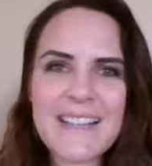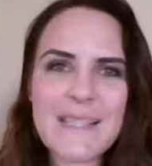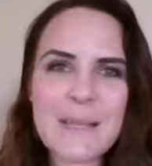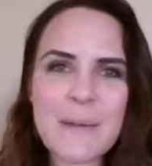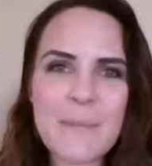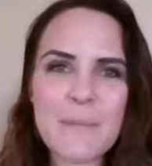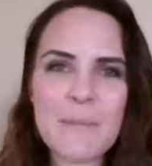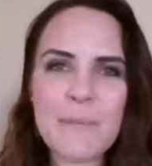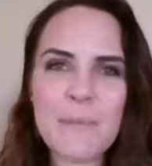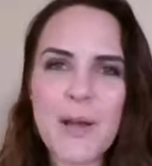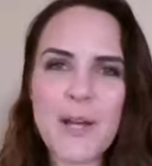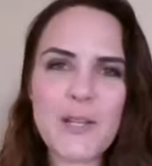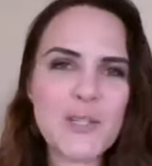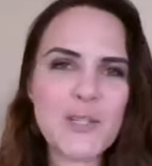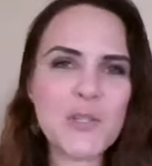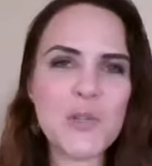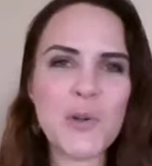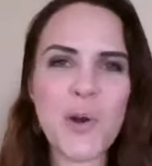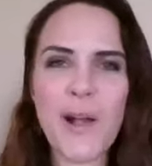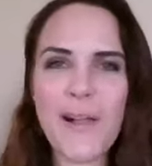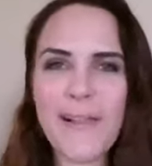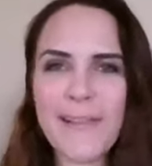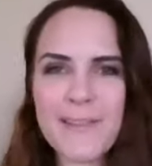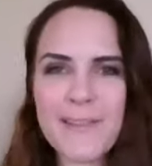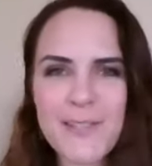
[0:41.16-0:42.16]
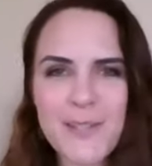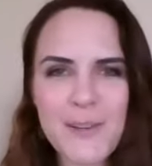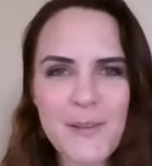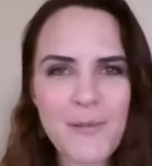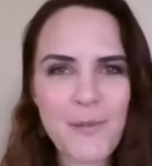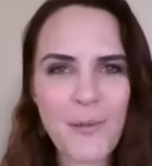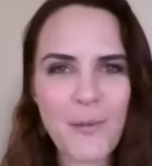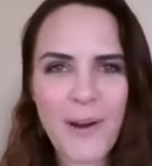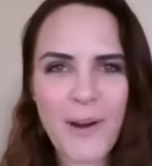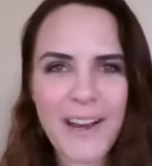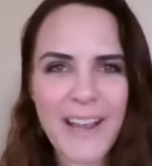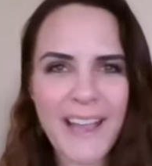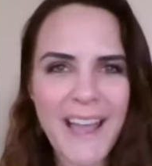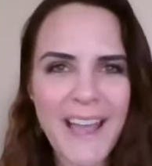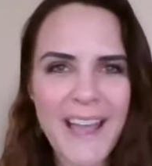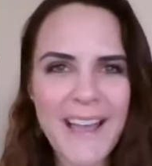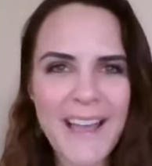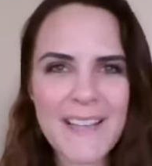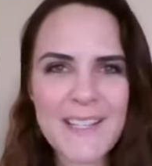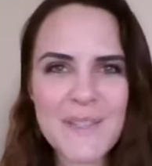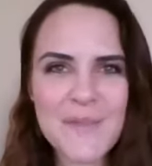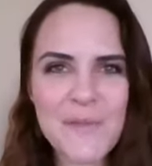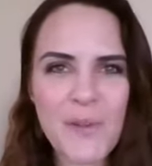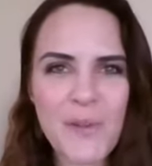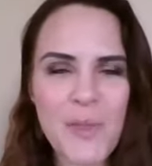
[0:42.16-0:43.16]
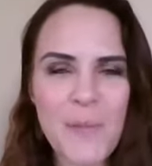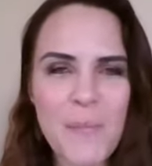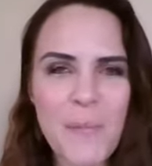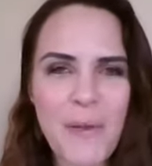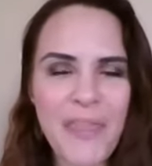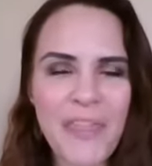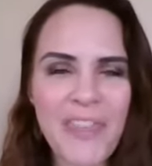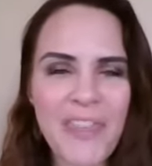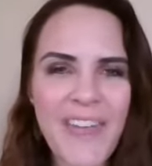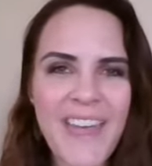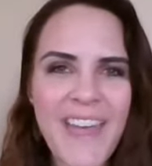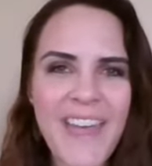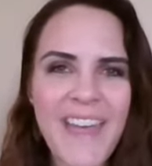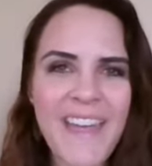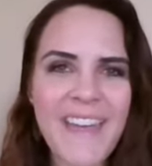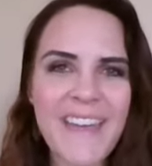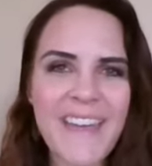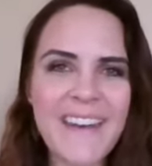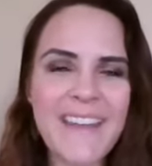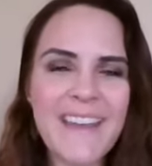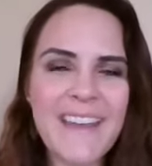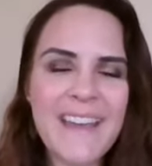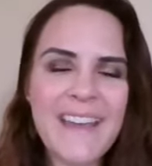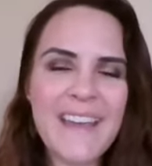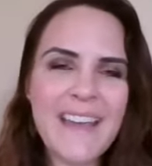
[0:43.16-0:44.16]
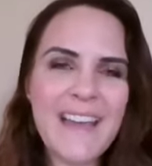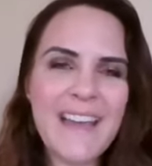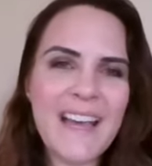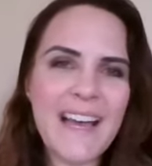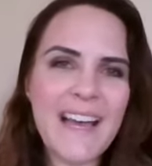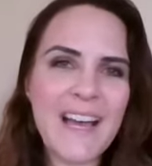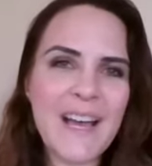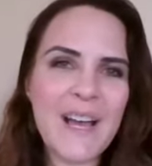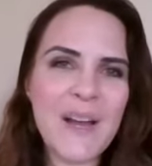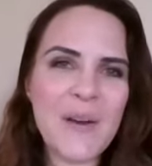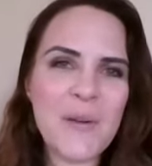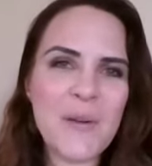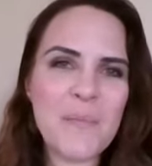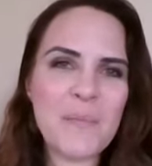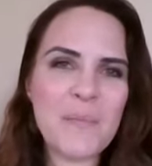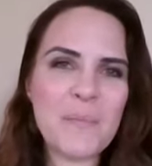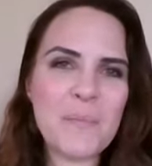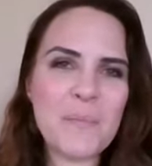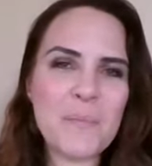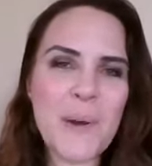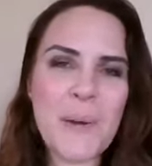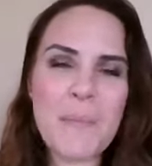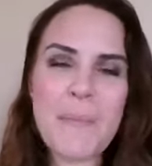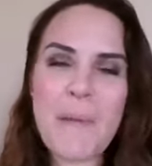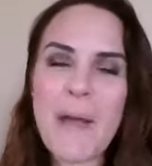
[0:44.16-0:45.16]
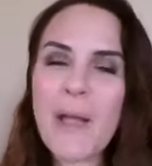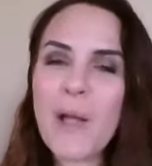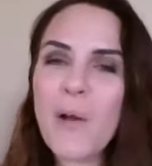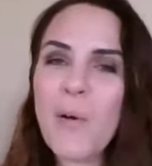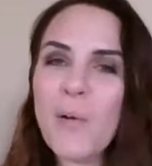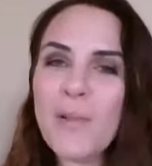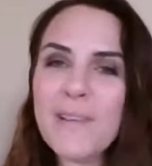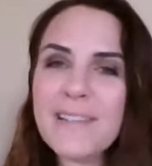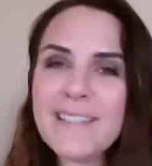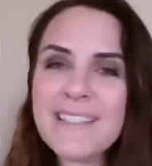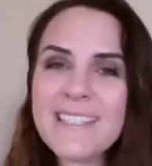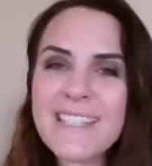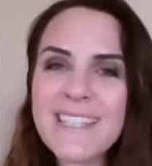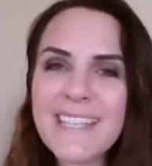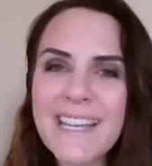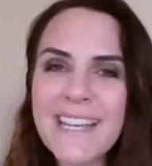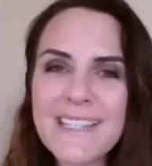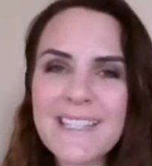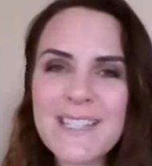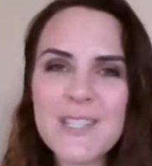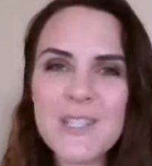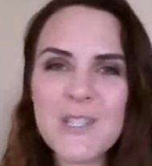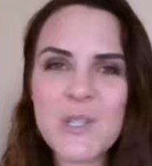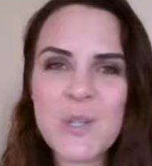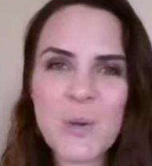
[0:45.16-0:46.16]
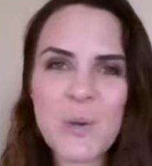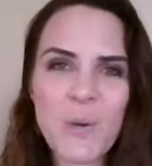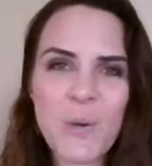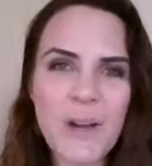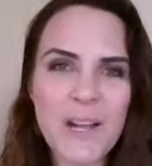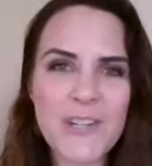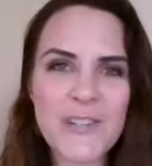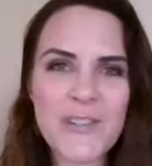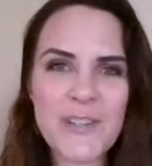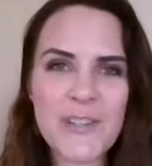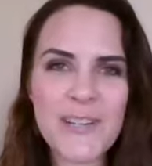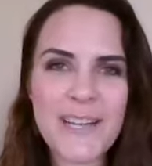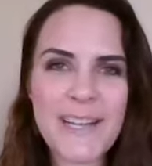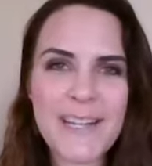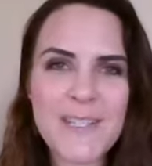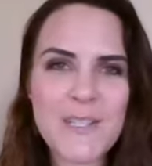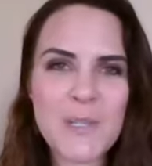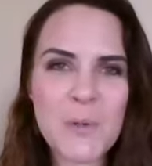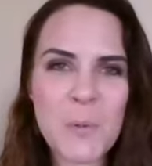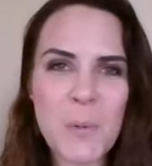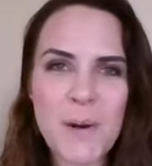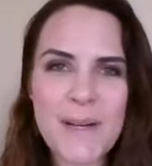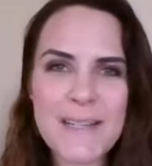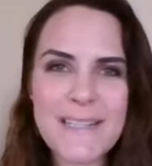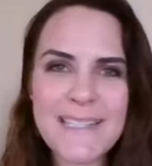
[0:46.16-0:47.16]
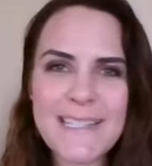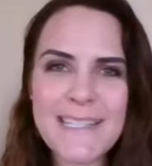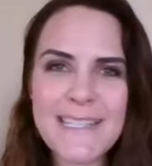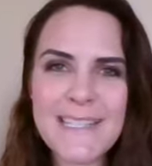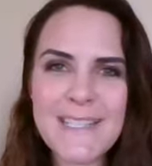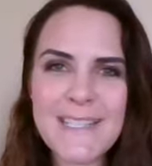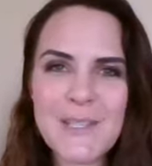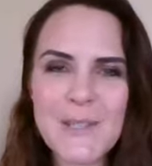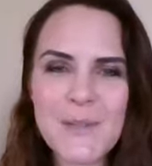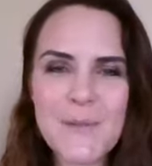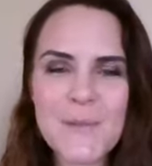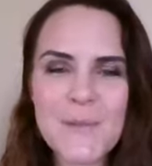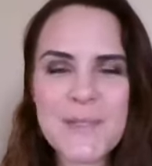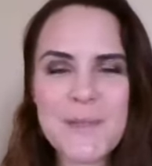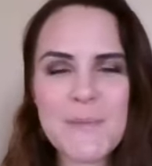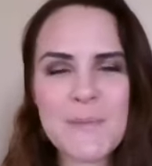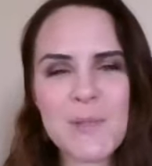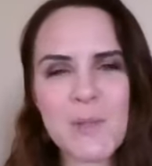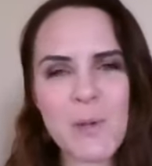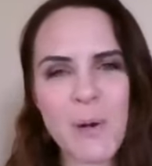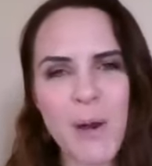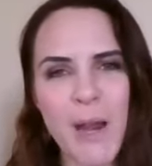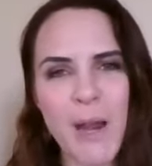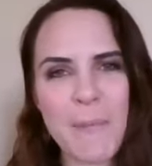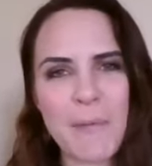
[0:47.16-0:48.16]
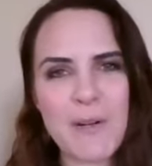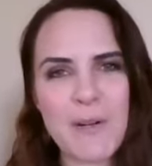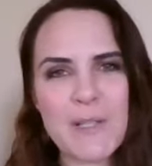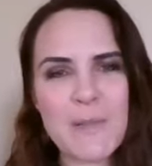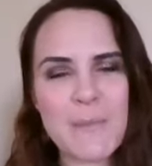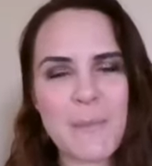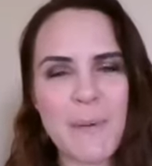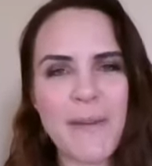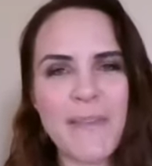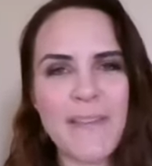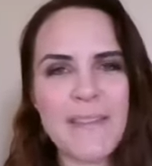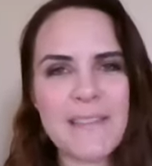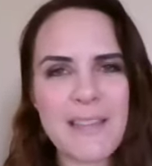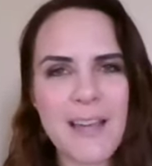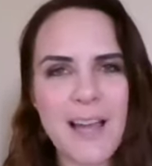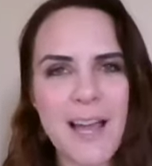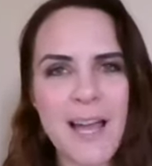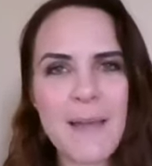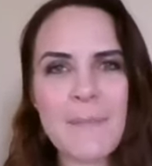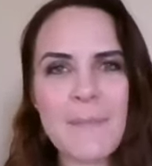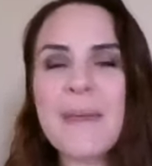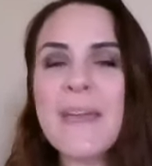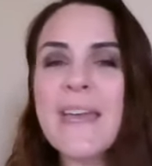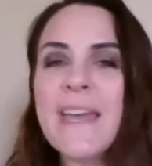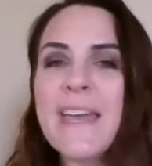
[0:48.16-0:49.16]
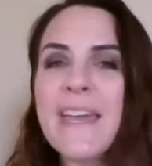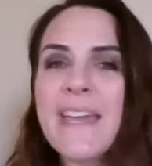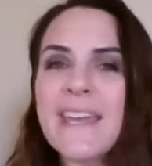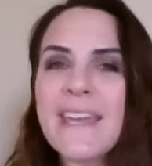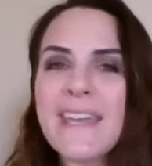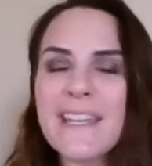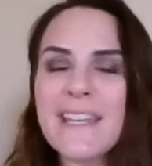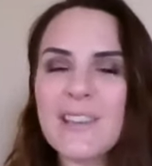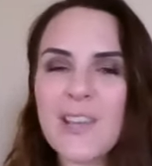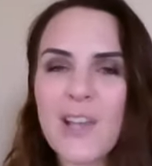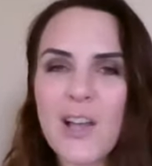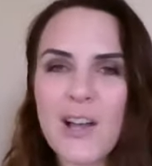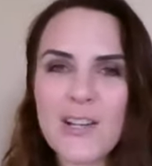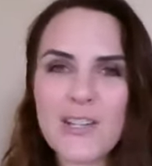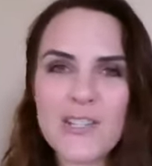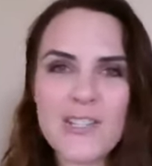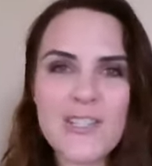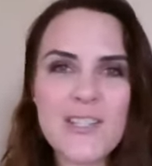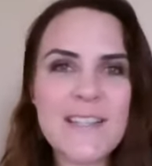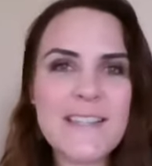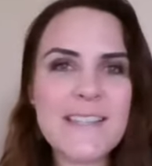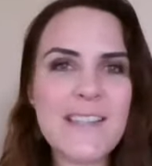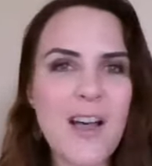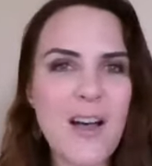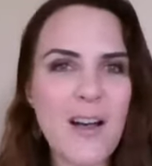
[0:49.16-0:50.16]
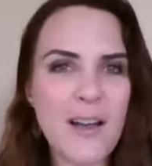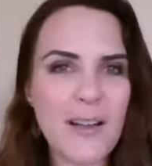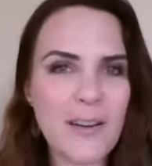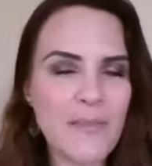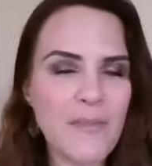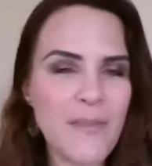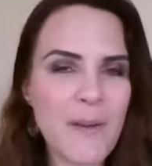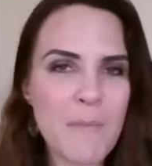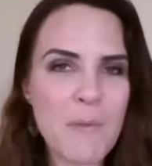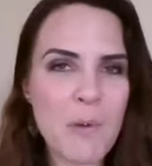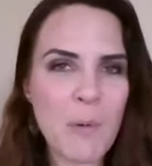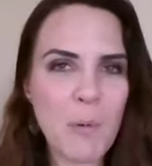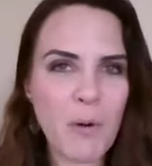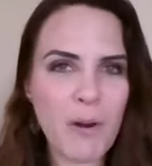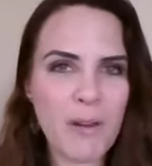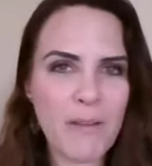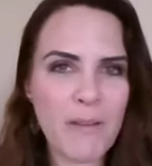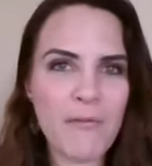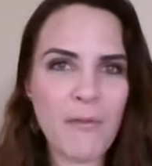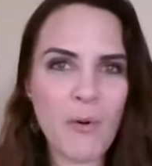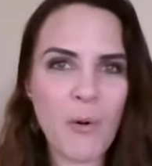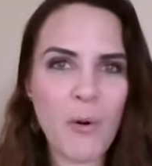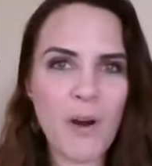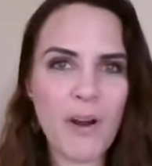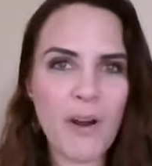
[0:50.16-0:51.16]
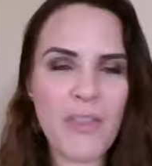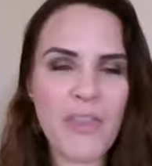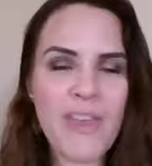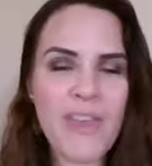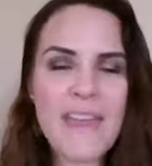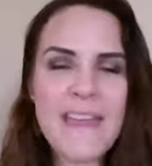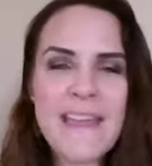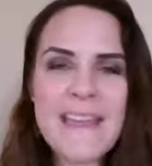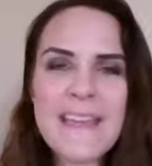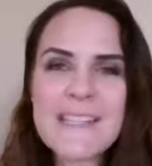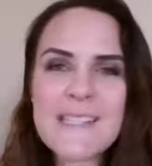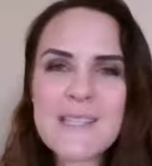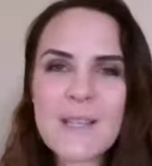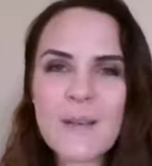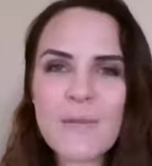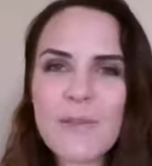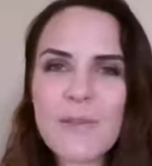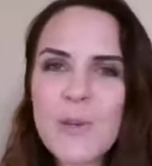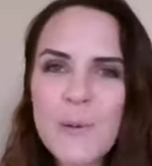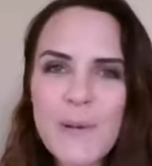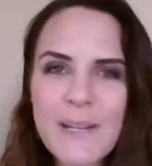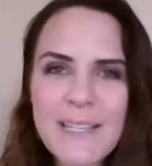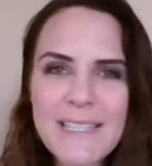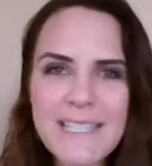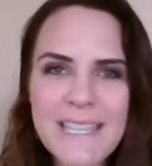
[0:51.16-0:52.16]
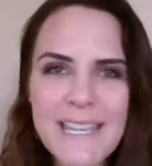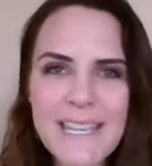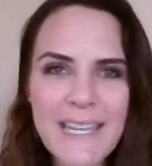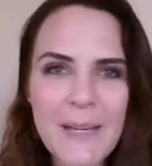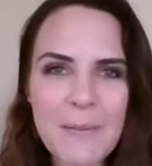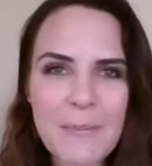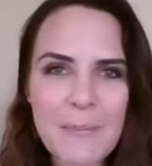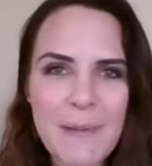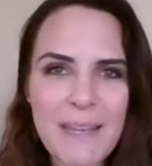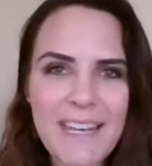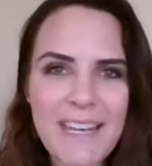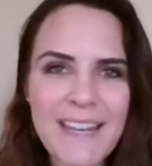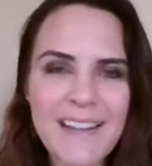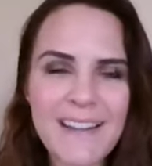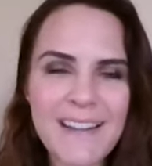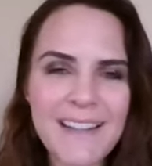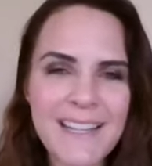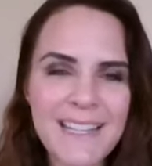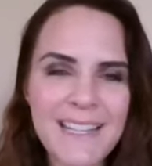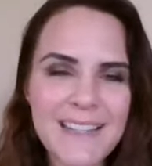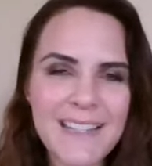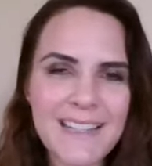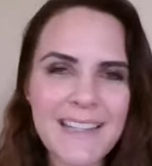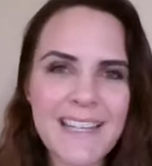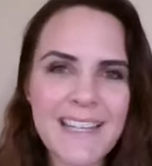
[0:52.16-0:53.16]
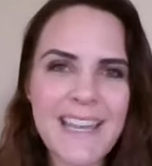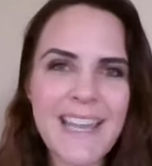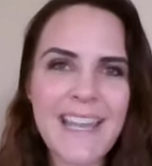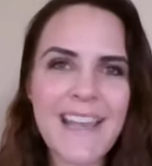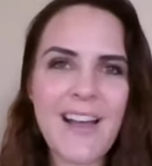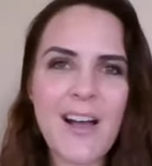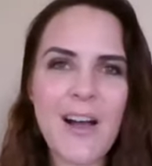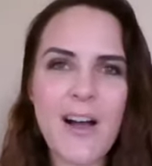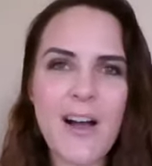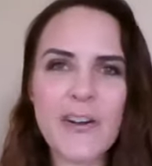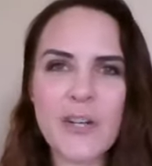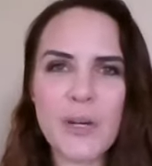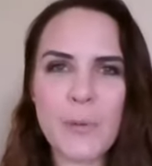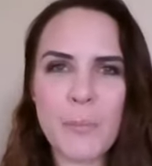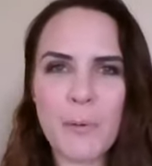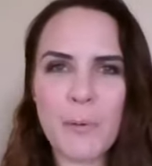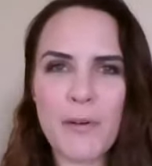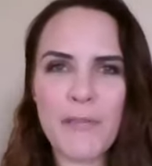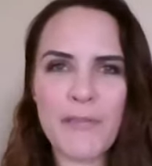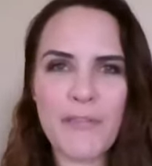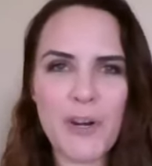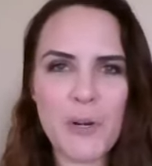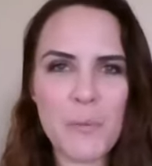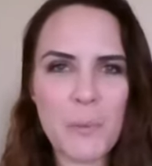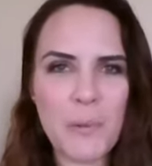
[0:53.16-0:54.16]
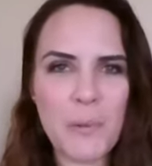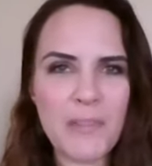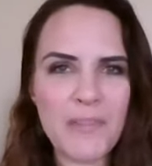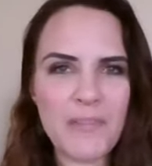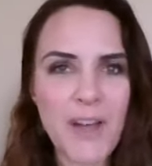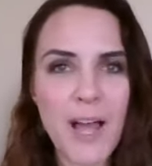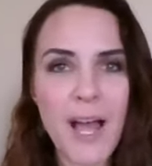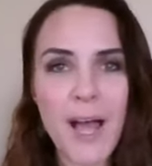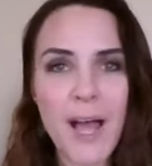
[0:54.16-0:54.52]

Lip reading: some astrology forecasts for the month ahead. But my goal is to get to 222 subscribers by the time it launches on February 4th. So if you could take a minute and click the link on your preferred